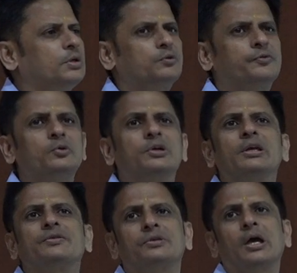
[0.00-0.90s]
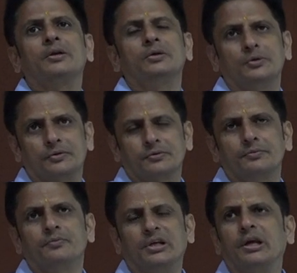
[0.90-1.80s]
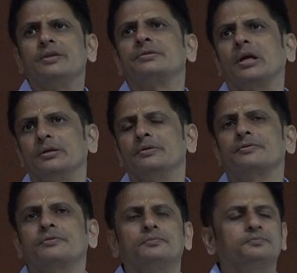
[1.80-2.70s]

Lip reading: to few case scenarios, case studies.